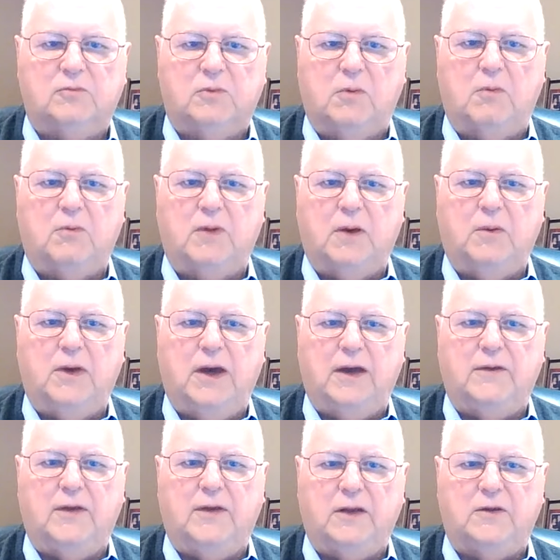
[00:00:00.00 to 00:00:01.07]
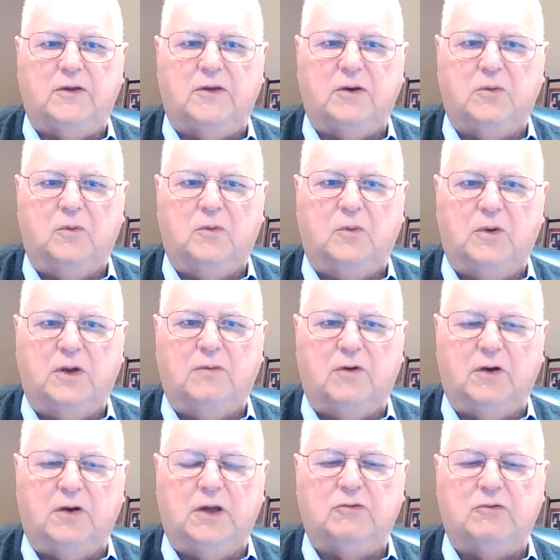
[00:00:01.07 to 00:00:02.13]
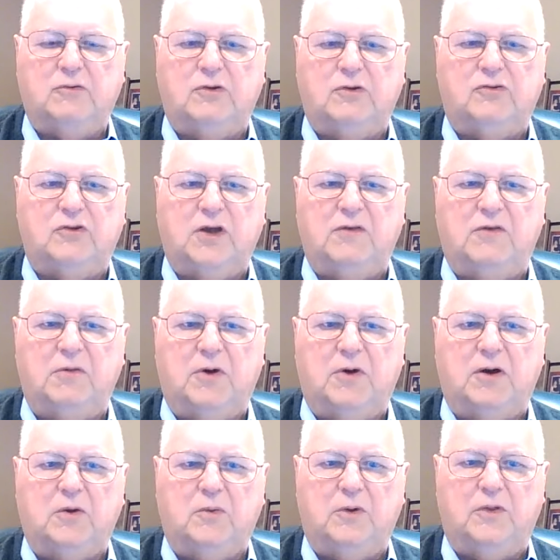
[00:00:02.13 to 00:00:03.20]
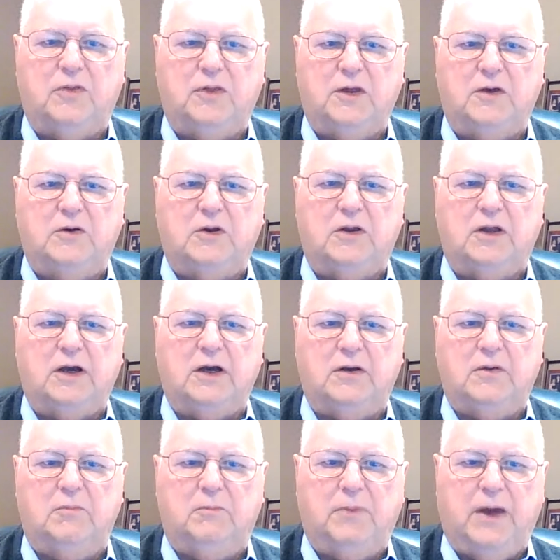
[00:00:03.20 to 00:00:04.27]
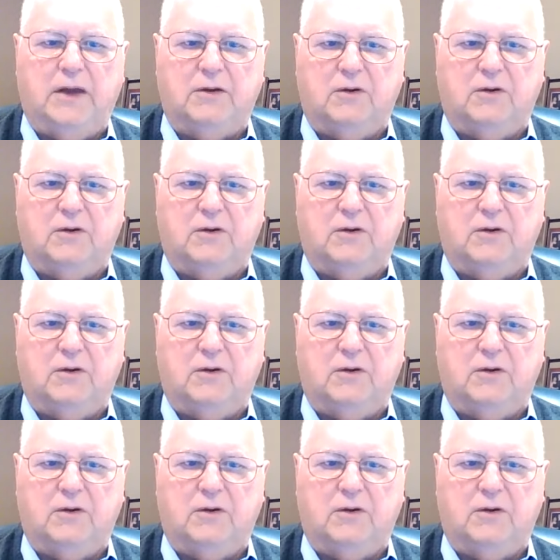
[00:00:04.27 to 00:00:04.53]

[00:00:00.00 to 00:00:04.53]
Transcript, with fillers: Remember that we had that uh, very interesting shaving mug with the good luck banner